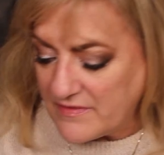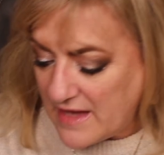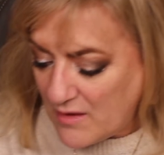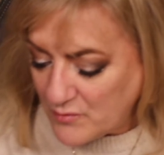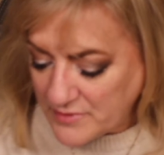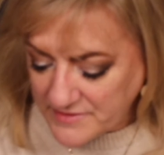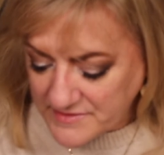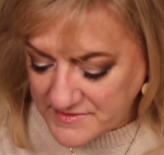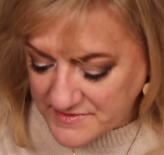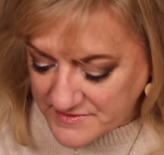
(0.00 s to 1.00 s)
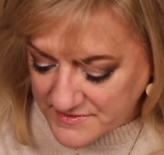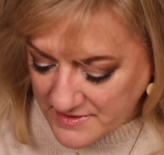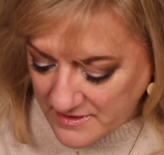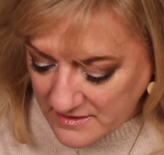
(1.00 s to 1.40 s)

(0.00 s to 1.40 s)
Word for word: That was